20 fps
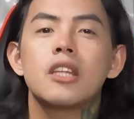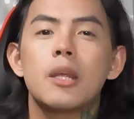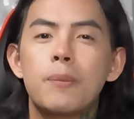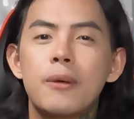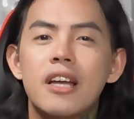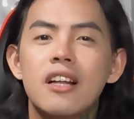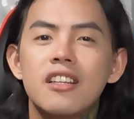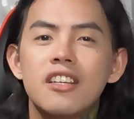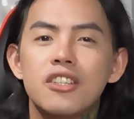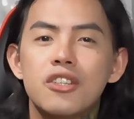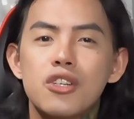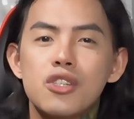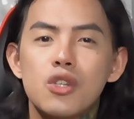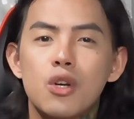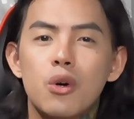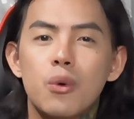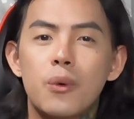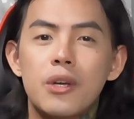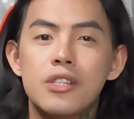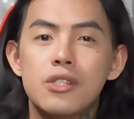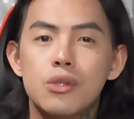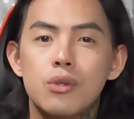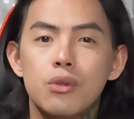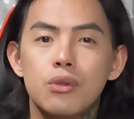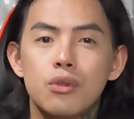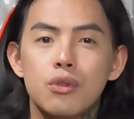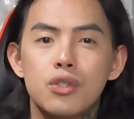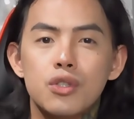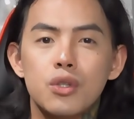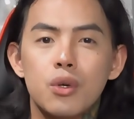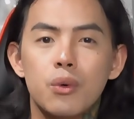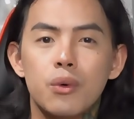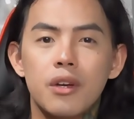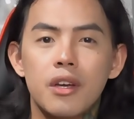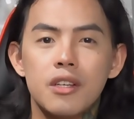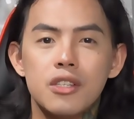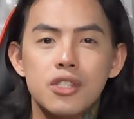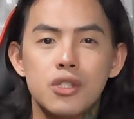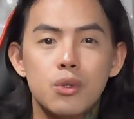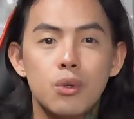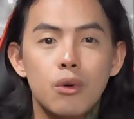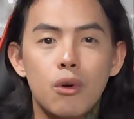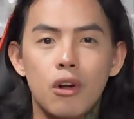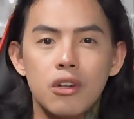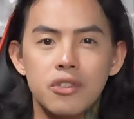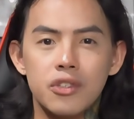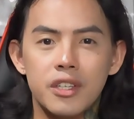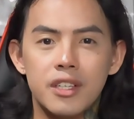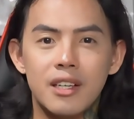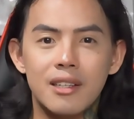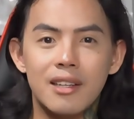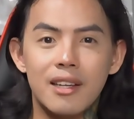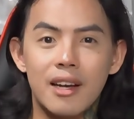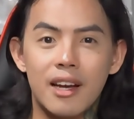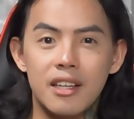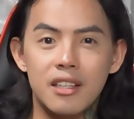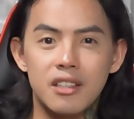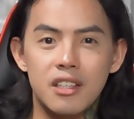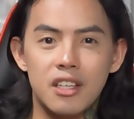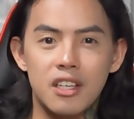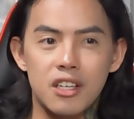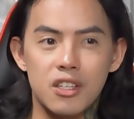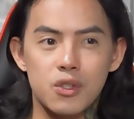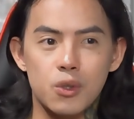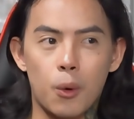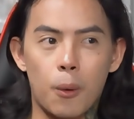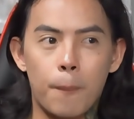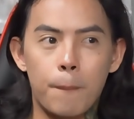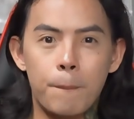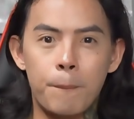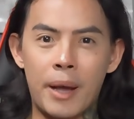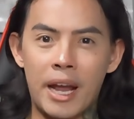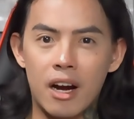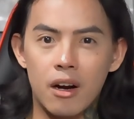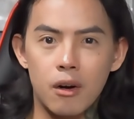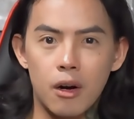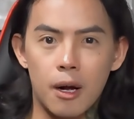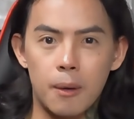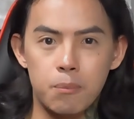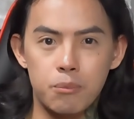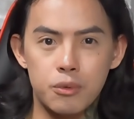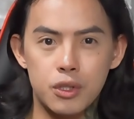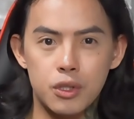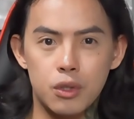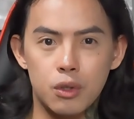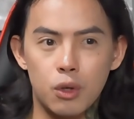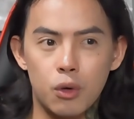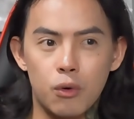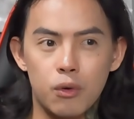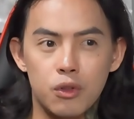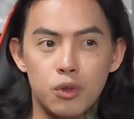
Typically, there's always 2 to showcase 2 contradicting ideas or pair-ups, you know,